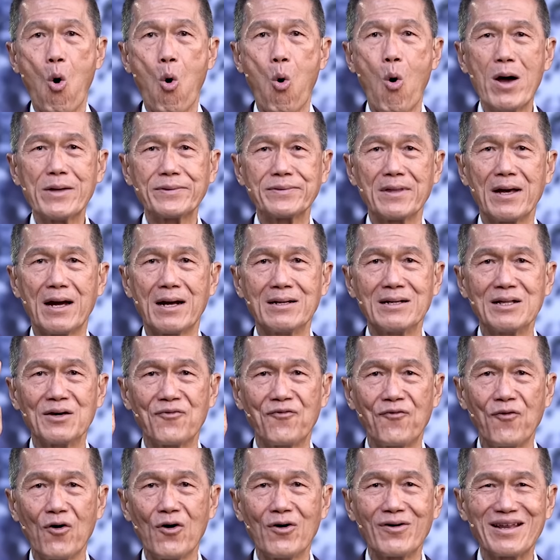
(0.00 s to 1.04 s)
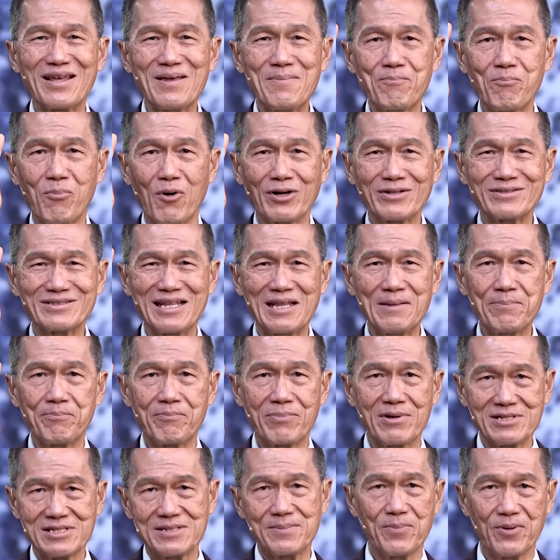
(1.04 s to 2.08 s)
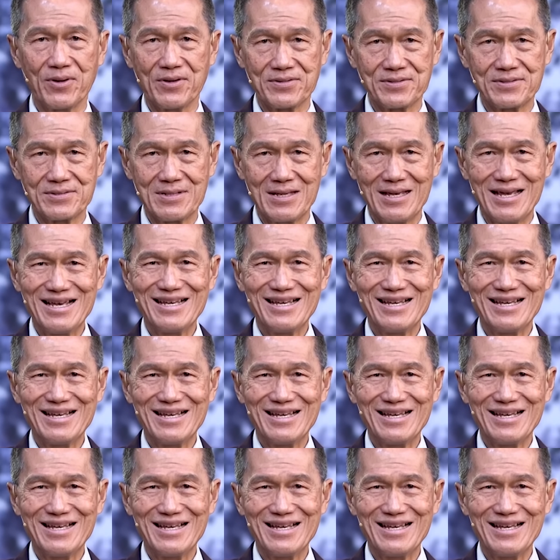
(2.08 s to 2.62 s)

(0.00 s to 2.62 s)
What are the four important principles?